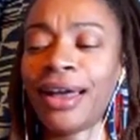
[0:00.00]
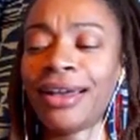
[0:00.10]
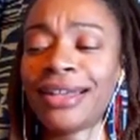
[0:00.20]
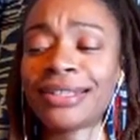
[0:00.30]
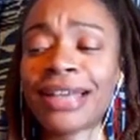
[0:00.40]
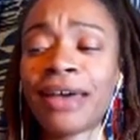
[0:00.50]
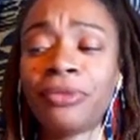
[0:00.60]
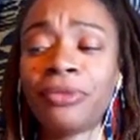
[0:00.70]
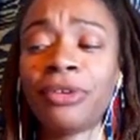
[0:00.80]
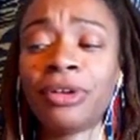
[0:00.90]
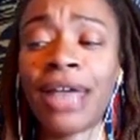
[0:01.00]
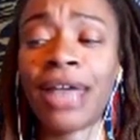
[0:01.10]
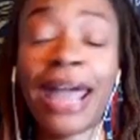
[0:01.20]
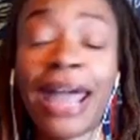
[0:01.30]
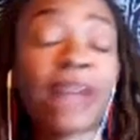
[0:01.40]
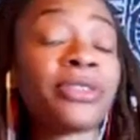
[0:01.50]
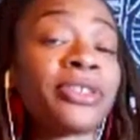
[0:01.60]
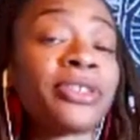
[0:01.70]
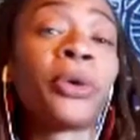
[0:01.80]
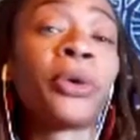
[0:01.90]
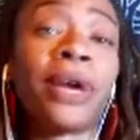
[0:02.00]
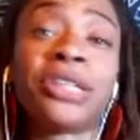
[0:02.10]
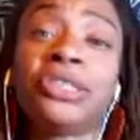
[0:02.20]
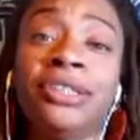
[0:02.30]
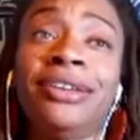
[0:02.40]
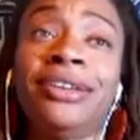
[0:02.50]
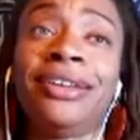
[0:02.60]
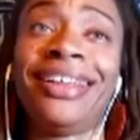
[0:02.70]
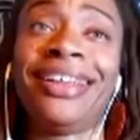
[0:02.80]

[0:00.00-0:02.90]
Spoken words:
because that answers a question